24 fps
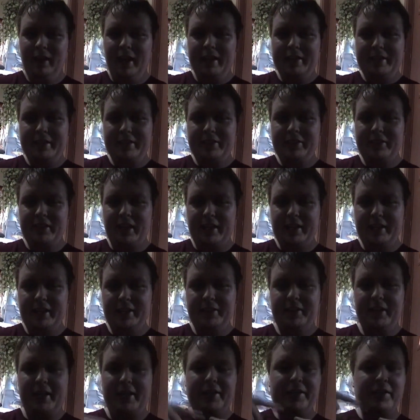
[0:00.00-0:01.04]
and
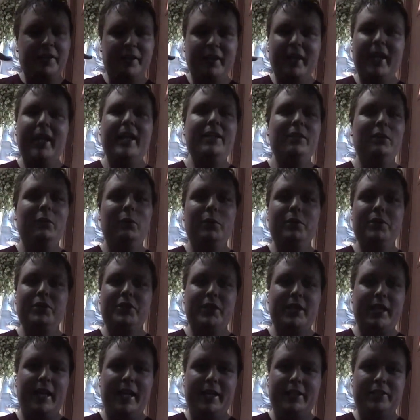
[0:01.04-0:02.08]
decided that that was
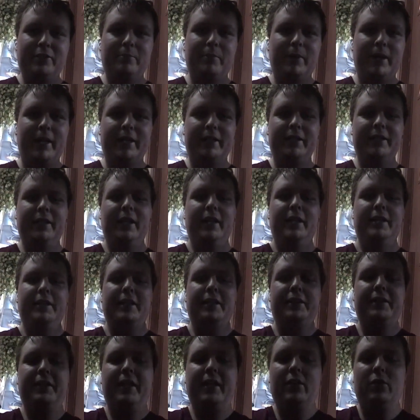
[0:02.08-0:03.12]
the aspect
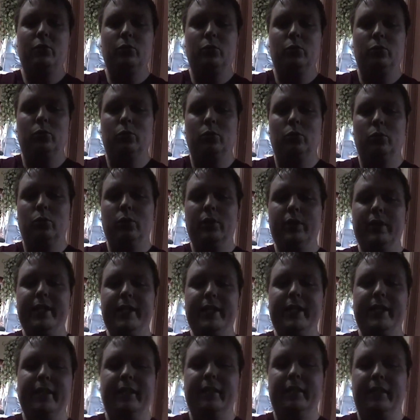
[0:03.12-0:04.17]
that they
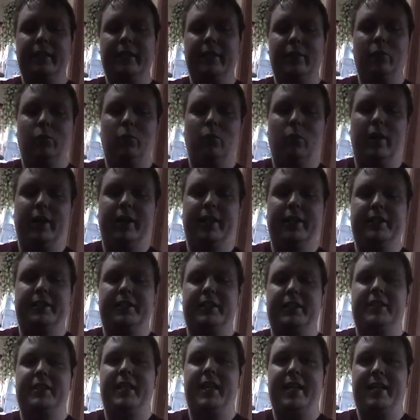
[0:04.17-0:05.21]
really wanted
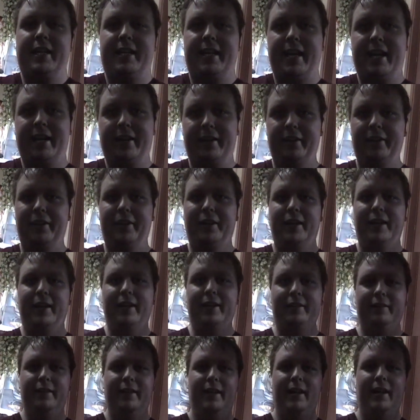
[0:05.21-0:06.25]
to take out of
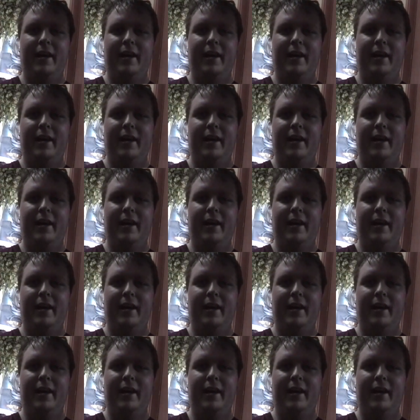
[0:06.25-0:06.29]
that